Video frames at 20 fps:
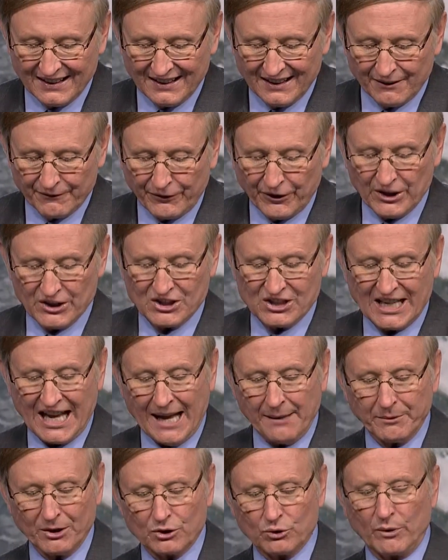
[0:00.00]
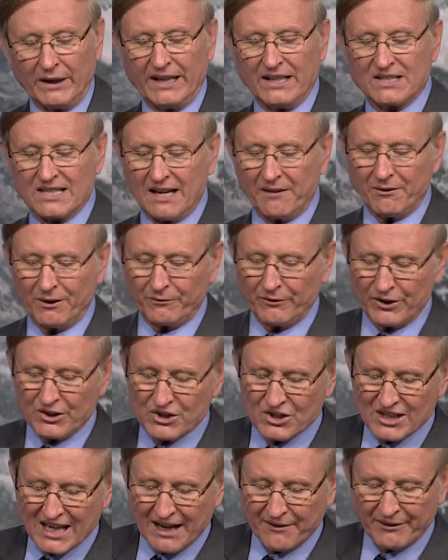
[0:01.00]
1 Samuel 27 verse
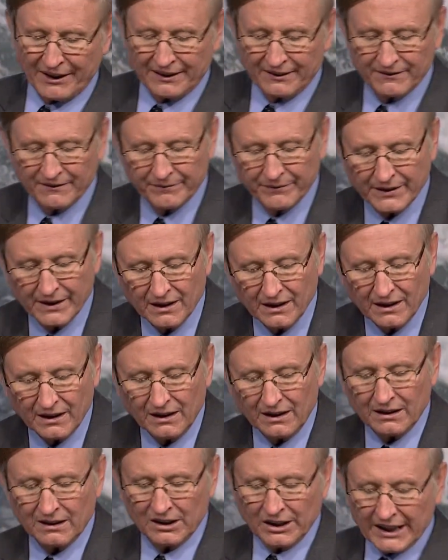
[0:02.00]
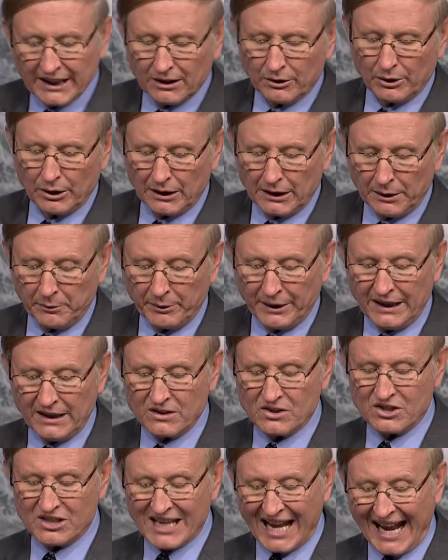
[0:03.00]
7 literally
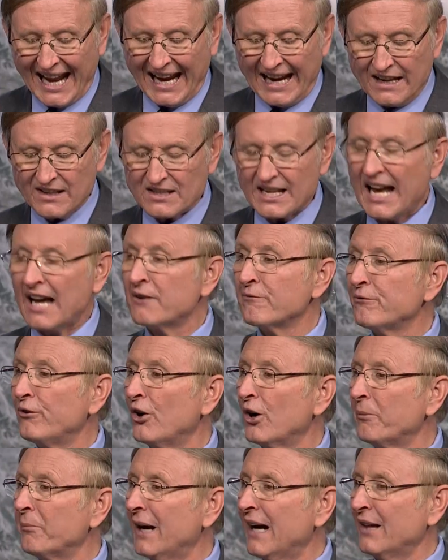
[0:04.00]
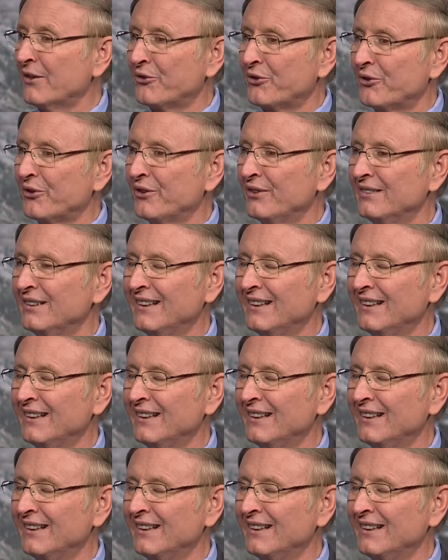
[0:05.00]
reads days and 4 months.